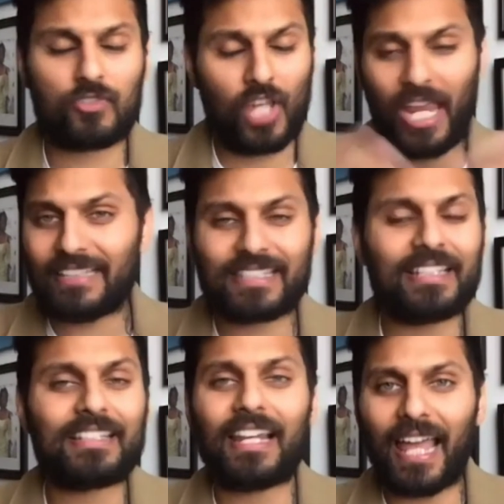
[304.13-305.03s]
changed and
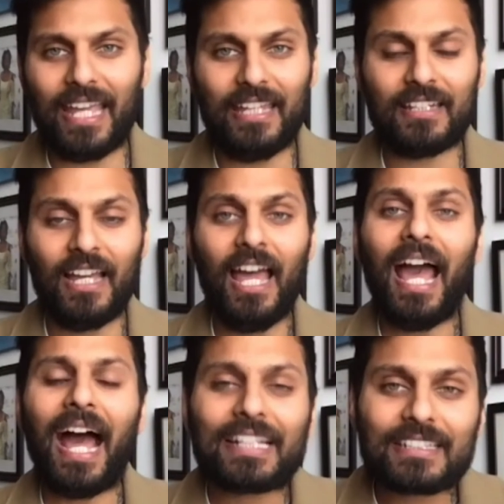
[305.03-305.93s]
delayed.
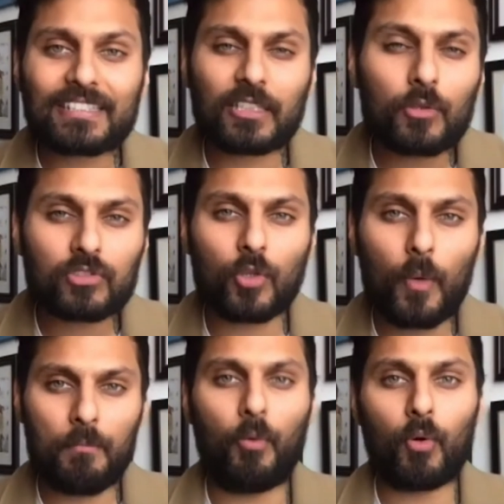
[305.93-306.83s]
And it's still so
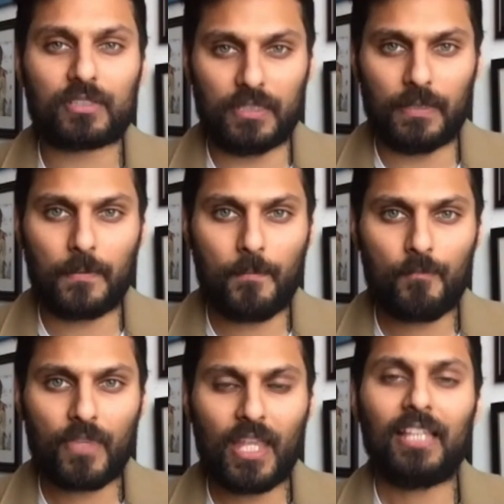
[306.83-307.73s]
important
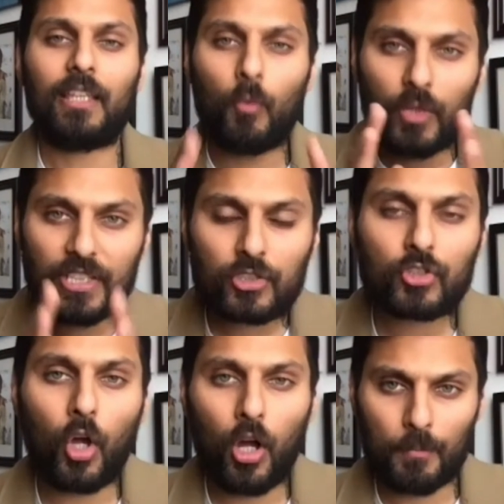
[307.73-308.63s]
that we
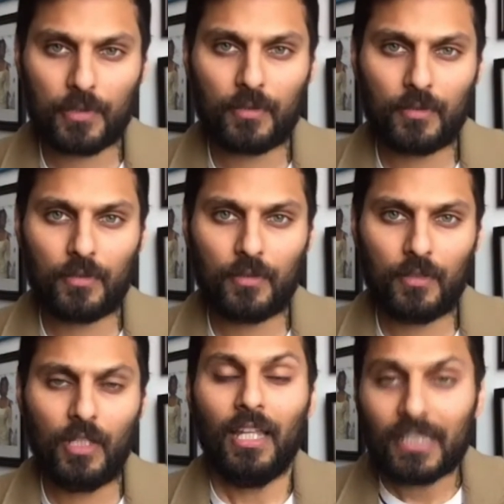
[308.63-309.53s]
stop,
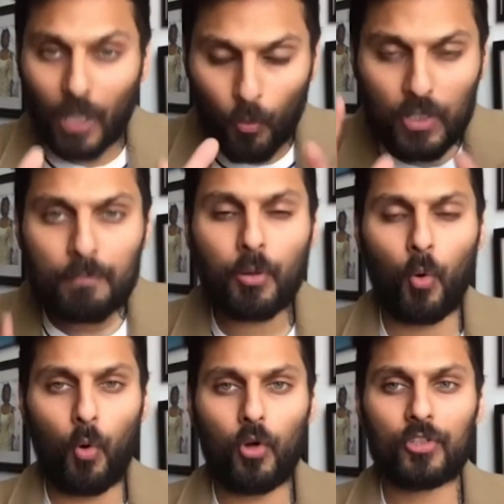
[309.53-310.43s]
that we
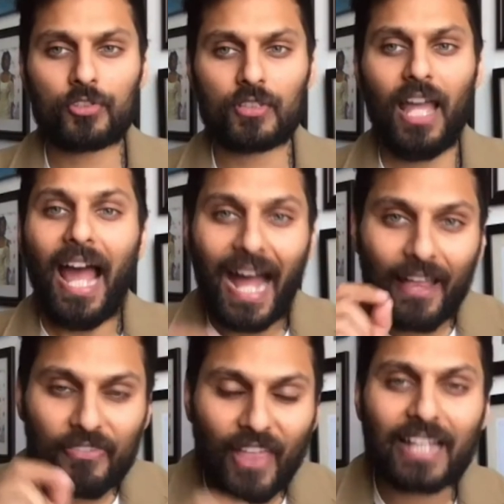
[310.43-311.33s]
pause
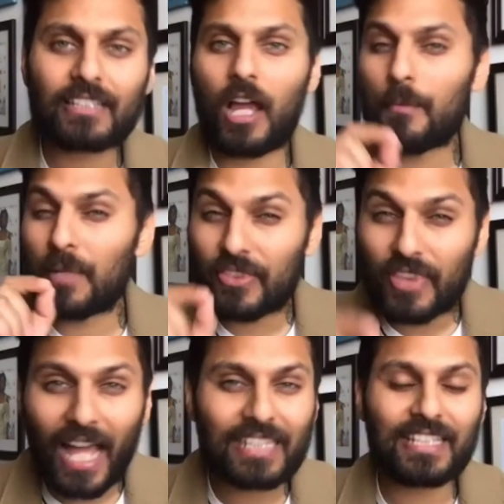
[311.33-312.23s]
at that time, at
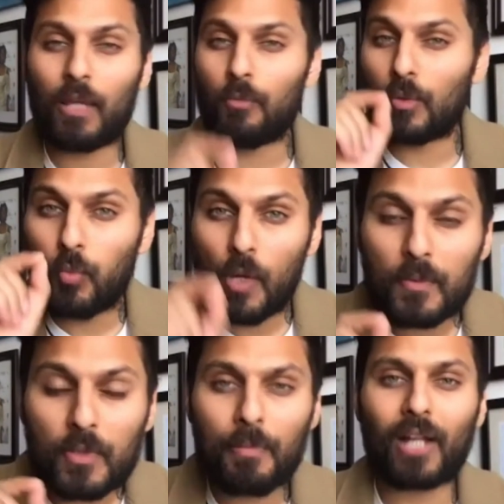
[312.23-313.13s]
that day when we
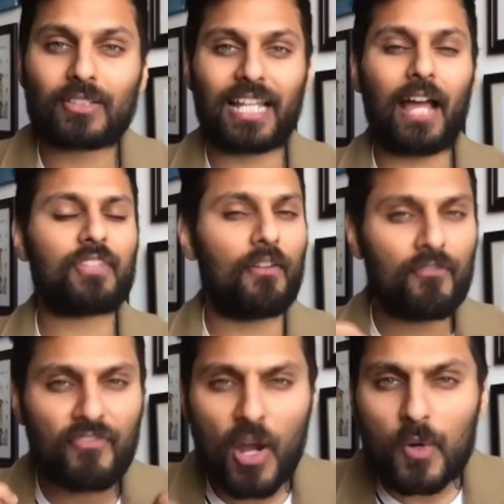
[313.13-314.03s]
were about to have that
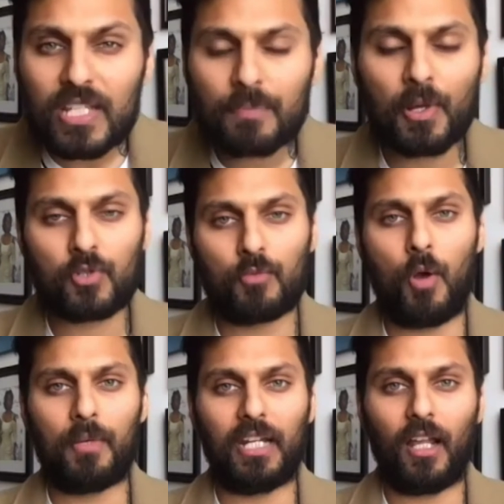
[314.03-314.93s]
very special
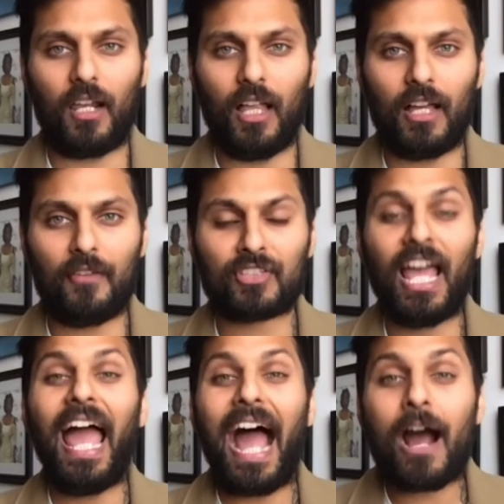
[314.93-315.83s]
moment in our lives,
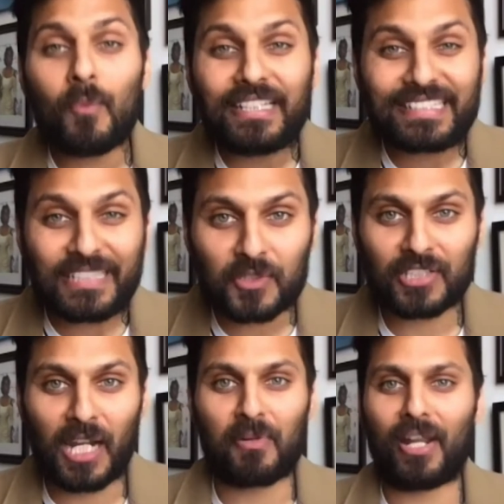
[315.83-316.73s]
and we still
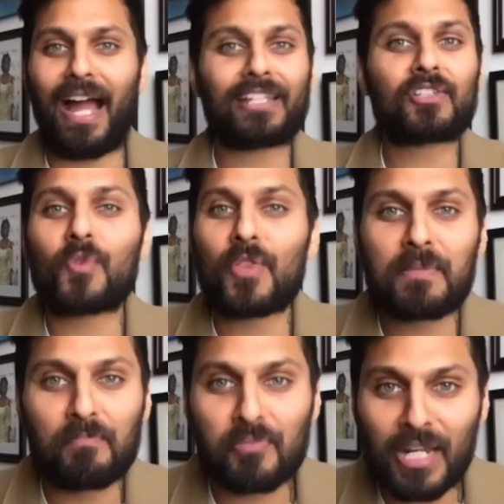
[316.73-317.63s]
celebrate. I just saw this
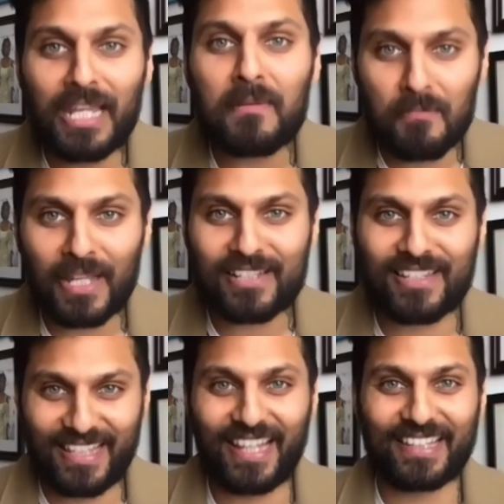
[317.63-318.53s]
brilliant picture
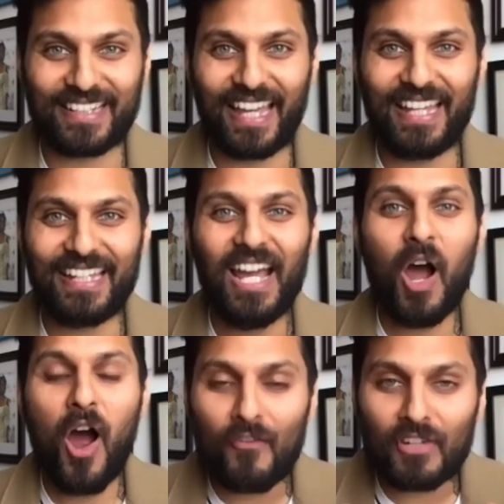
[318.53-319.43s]
the other day
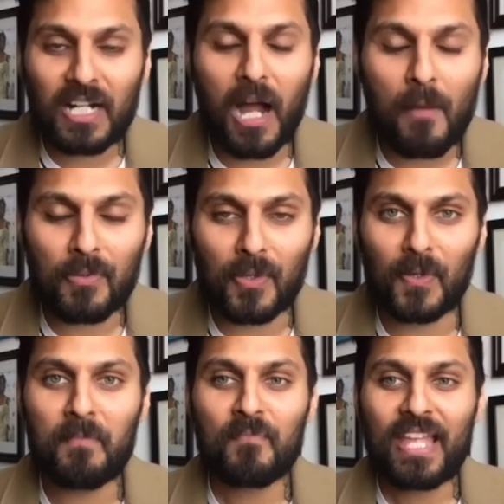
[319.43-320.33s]
of a
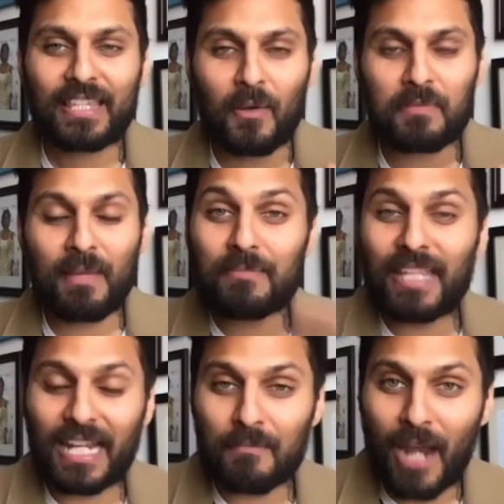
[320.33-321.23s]
couple that was meant to be
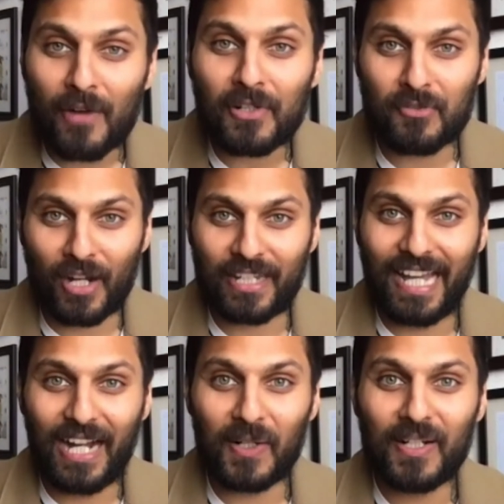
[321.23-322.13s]
getting married right
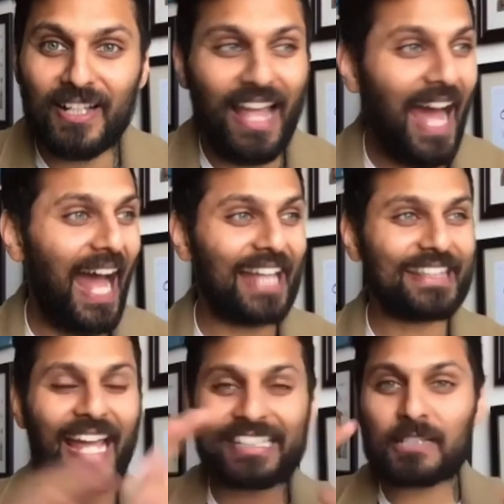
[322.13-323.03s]
now. And they
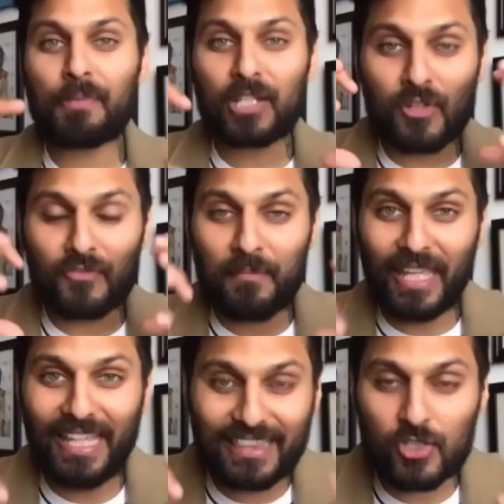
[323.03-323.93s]
had this picture of them
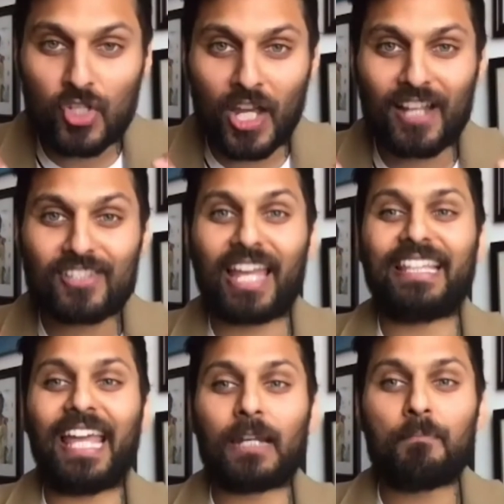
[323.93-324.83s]
in the church, and
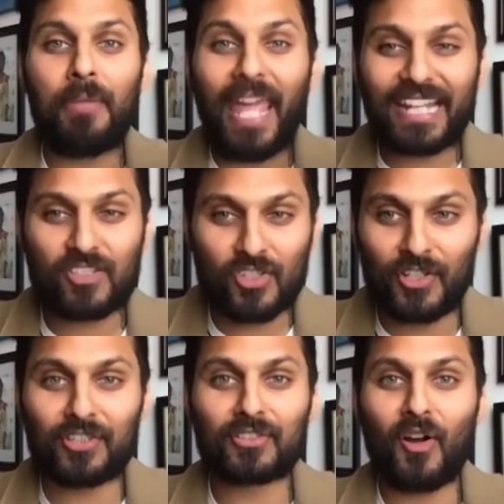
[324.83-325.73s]
they had
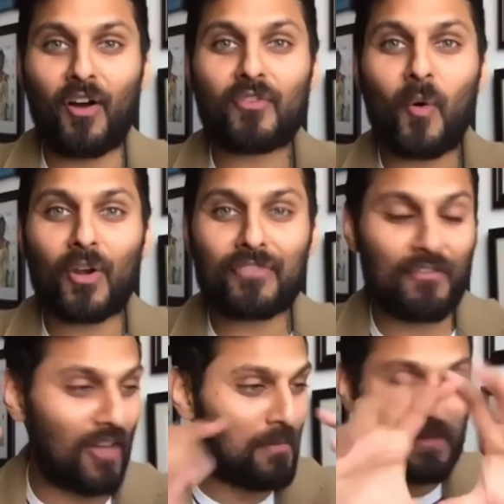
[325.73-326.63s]
pictures of all of their
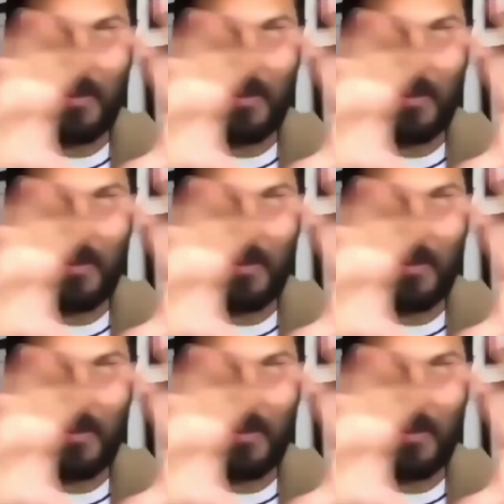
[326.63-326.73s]
family